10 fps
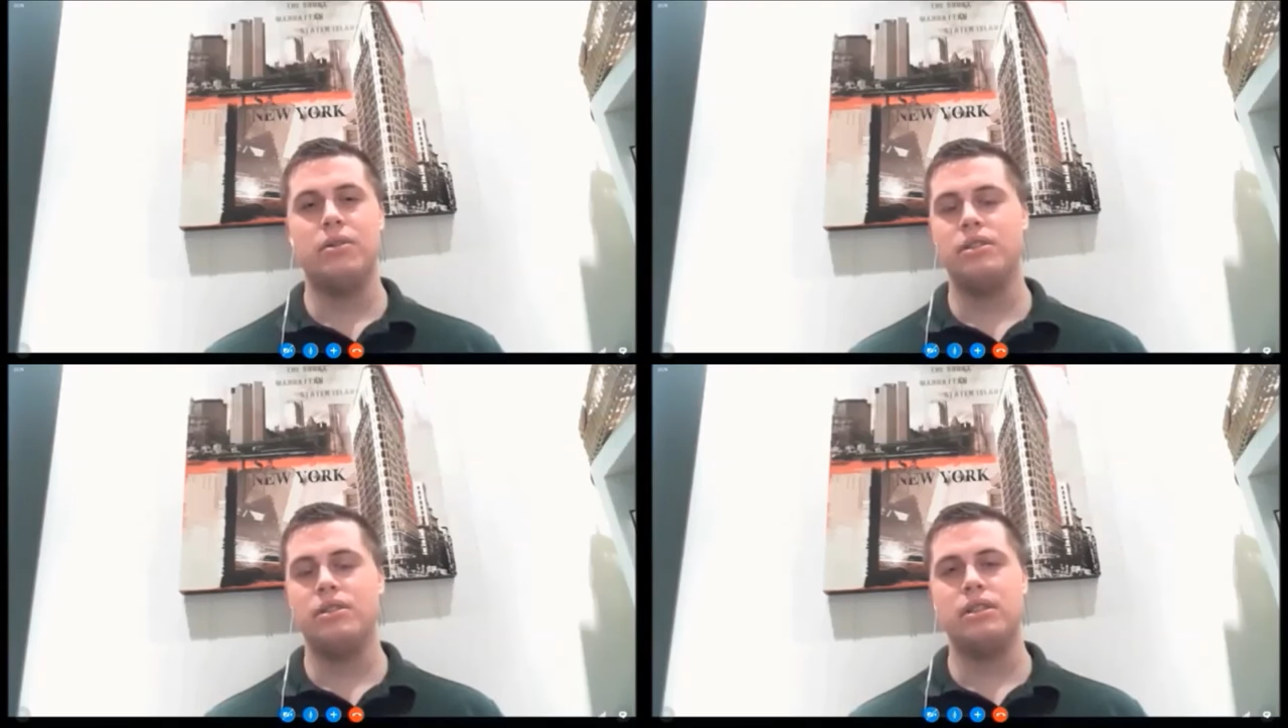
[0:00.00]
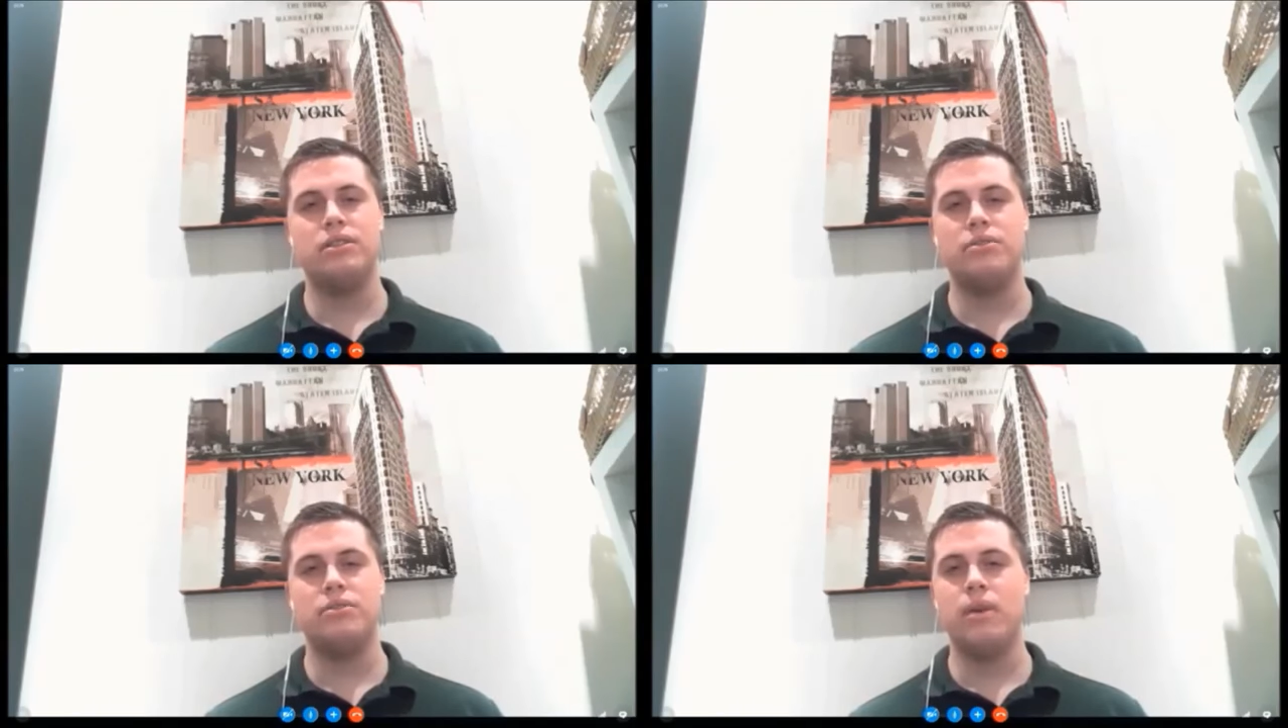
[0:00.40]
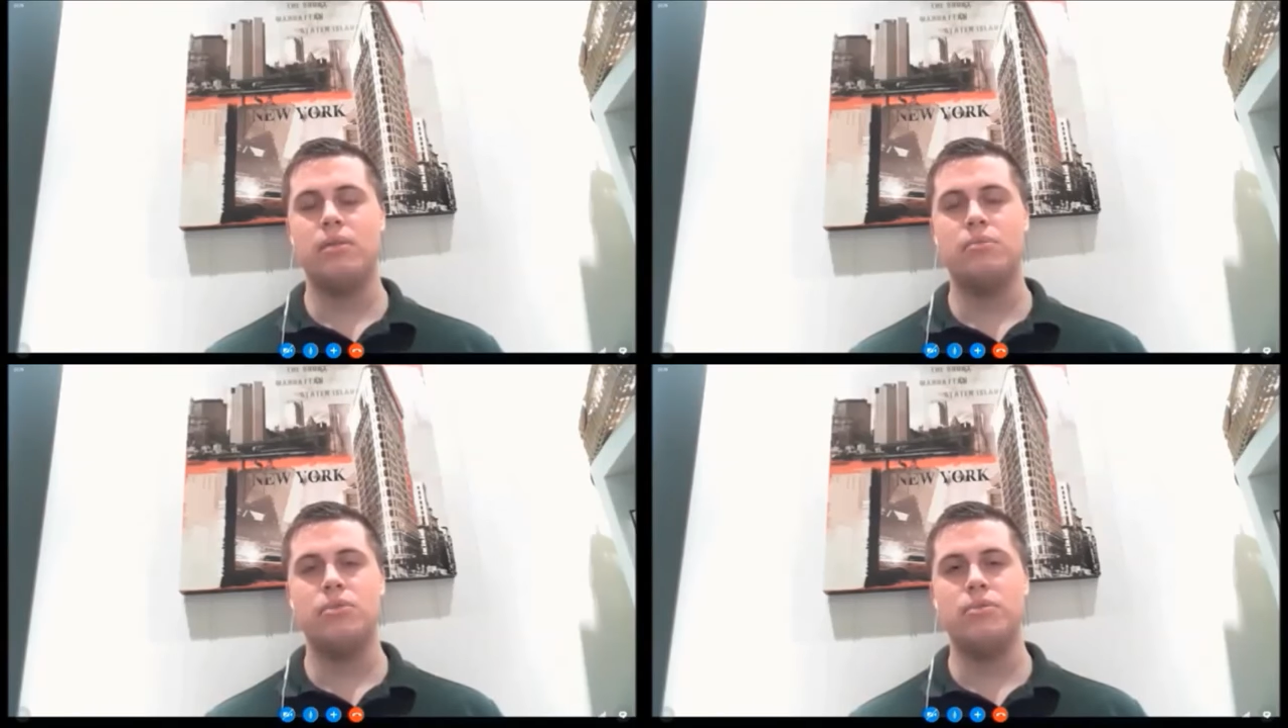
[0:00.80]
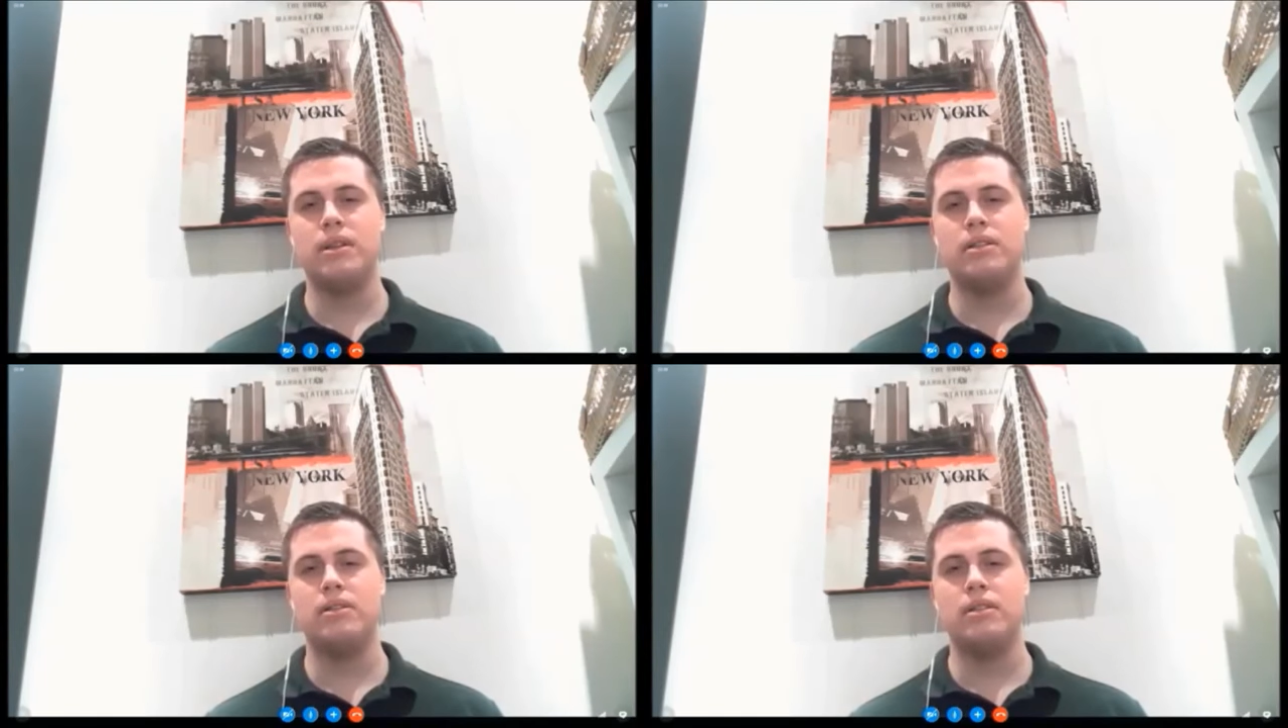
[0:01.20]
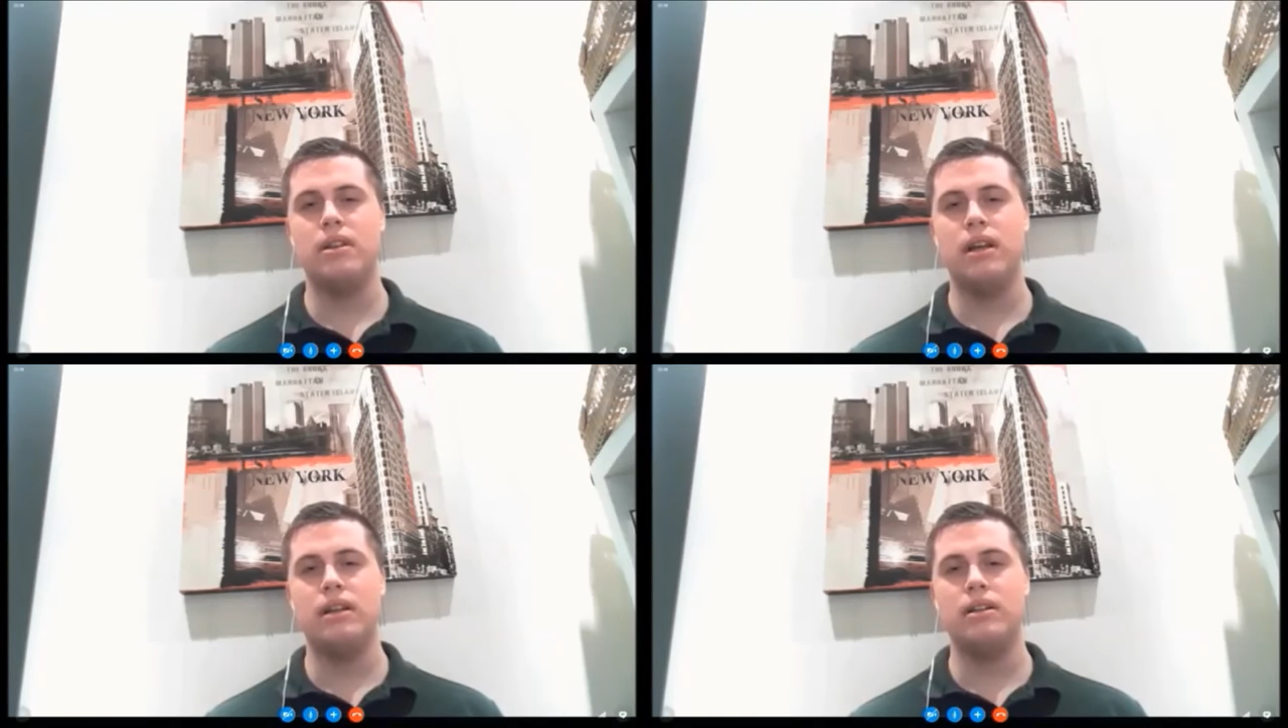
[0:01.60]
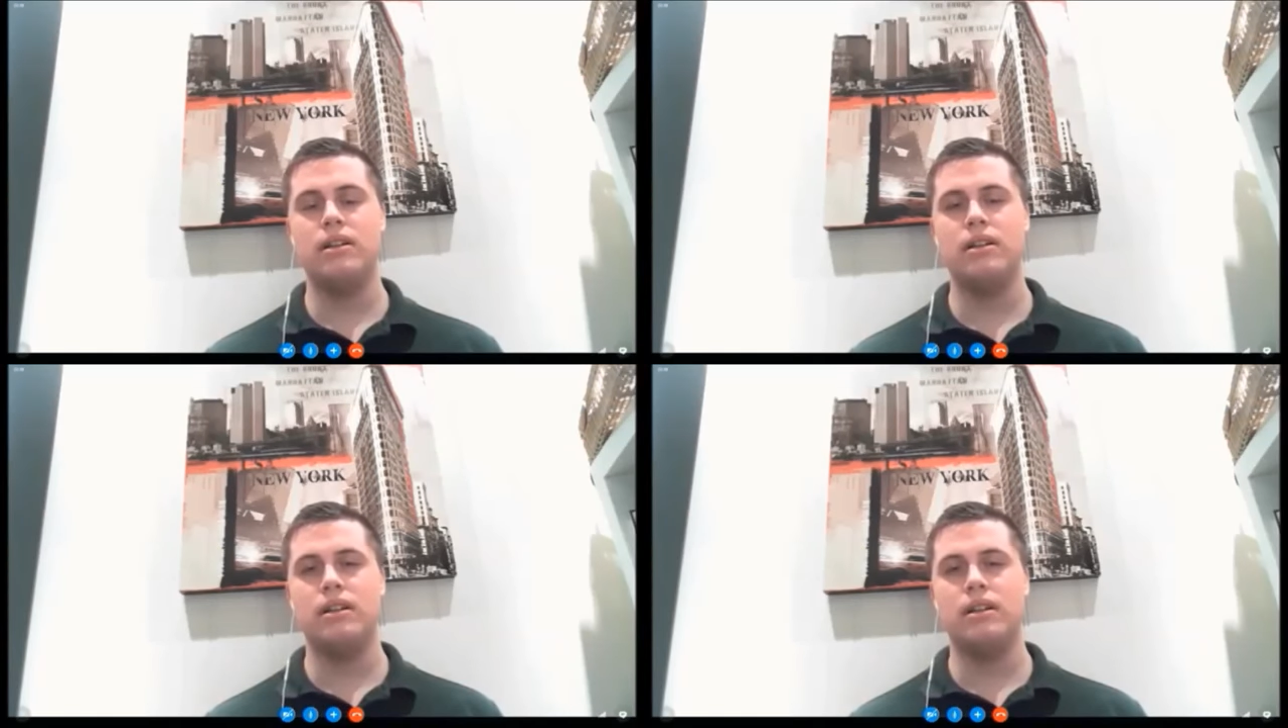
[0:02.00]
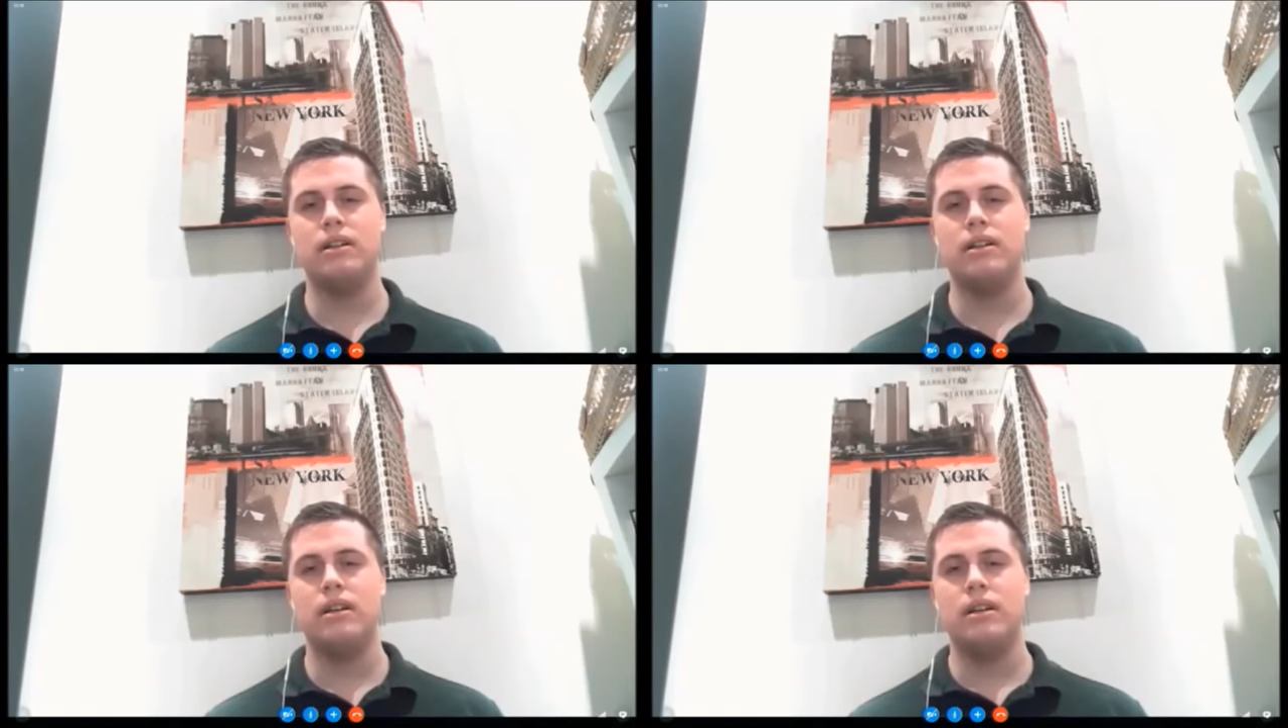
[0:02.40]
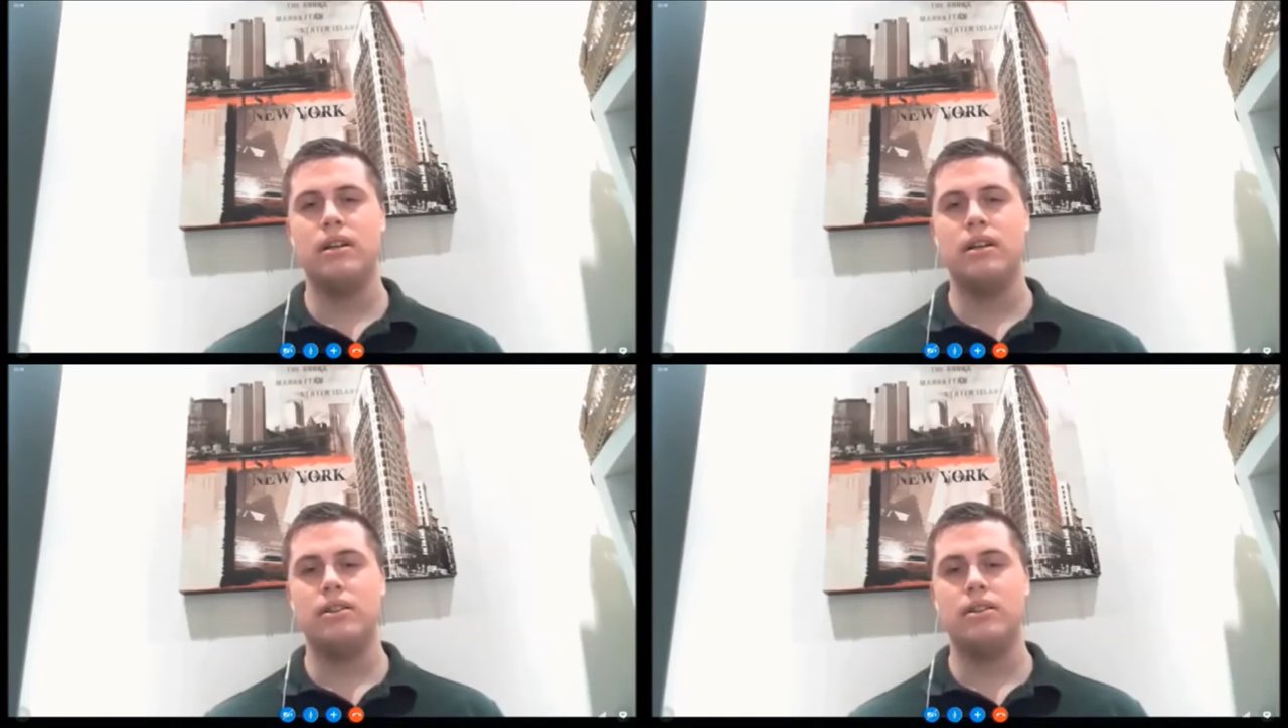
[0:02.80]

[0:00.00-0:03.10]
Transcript: noise is just random movements, and